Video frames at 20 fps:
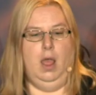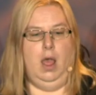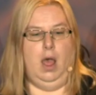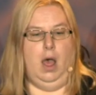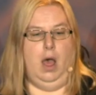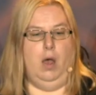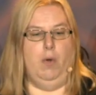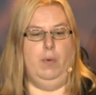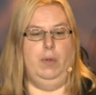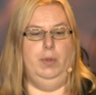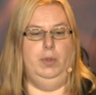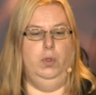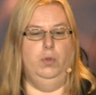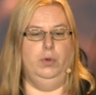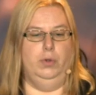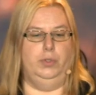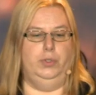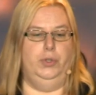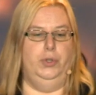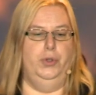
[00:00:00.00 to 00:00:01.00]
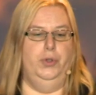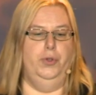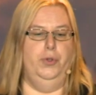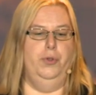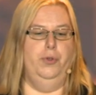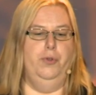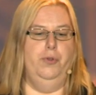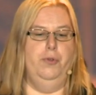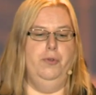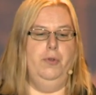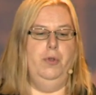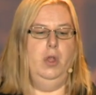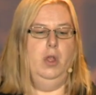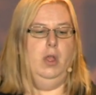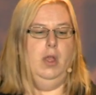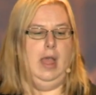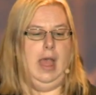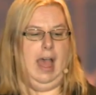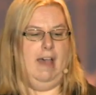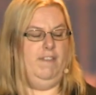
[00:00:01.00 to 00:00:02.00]
Uh, we would look to
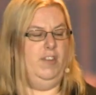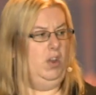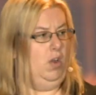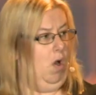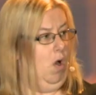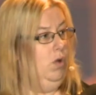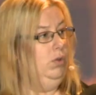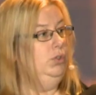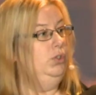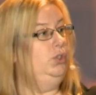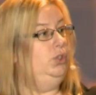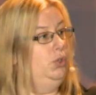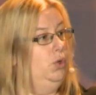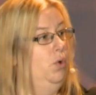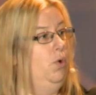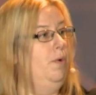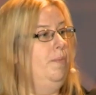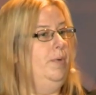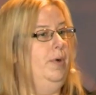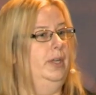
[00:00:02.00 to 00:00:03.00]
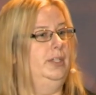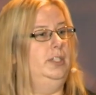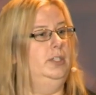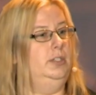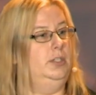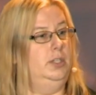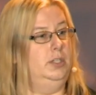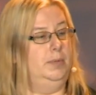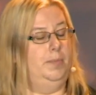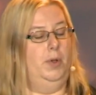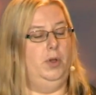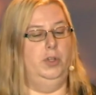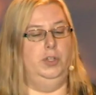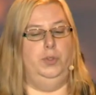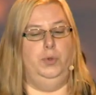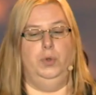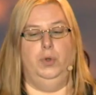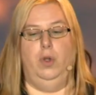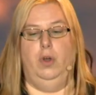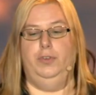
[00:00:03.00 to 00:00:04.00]
have an onshore presence as opposed
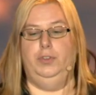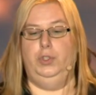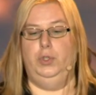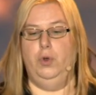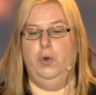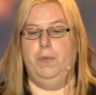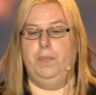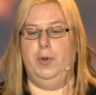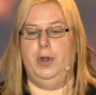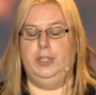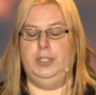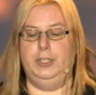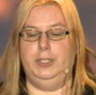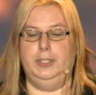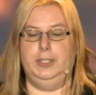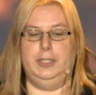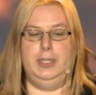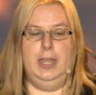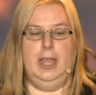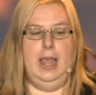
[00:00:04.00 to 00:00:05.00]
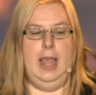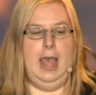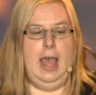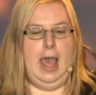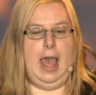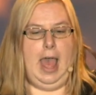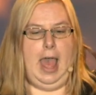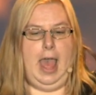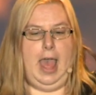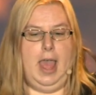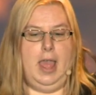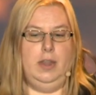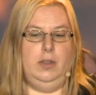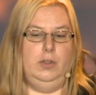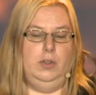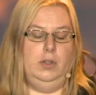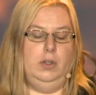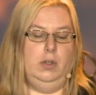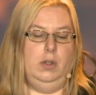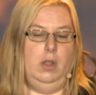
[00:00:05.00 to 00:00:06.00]
to an offshore presence.
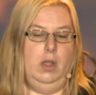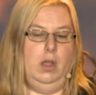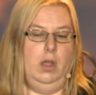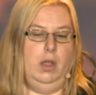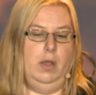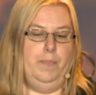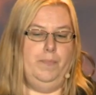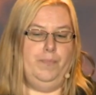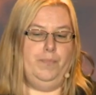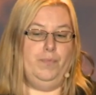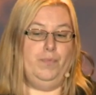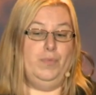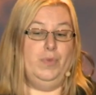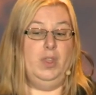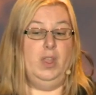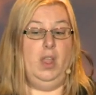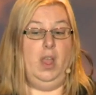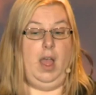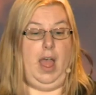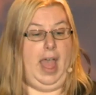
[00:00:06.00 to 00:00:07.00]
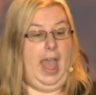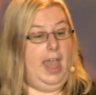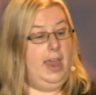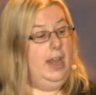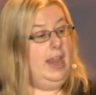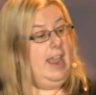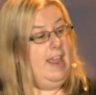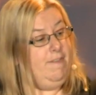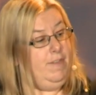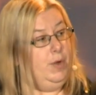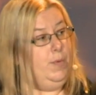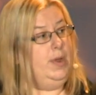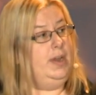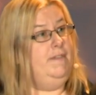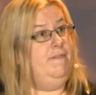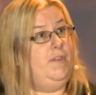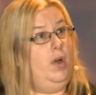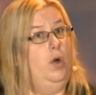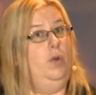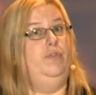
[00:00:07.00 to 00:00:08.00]
And I had everyone
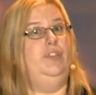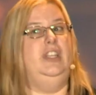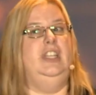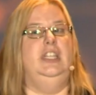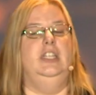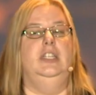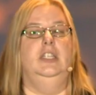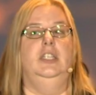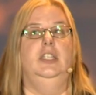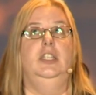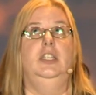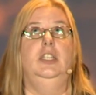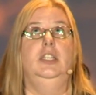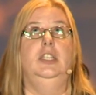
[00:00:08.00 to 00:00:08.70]
involved in